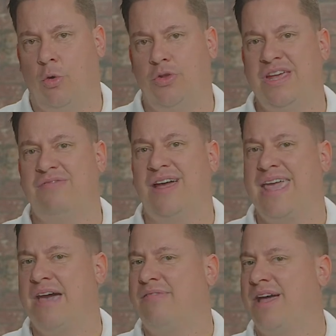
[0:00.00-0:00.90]
only if I
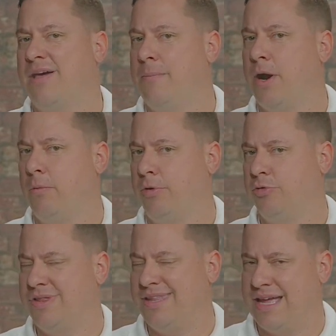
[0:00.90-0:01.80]
can't find comparables
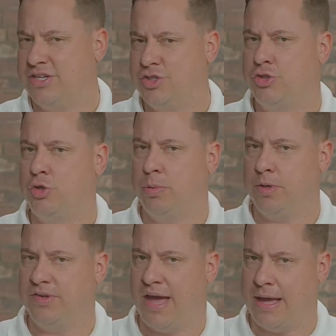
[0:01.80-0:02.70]
within that super
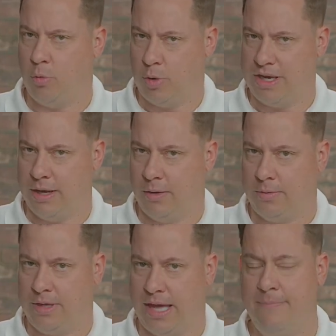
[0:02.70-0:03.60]
tight window,
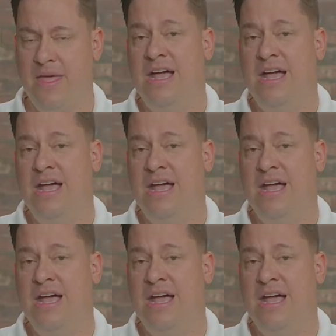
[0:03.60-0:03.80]
okay?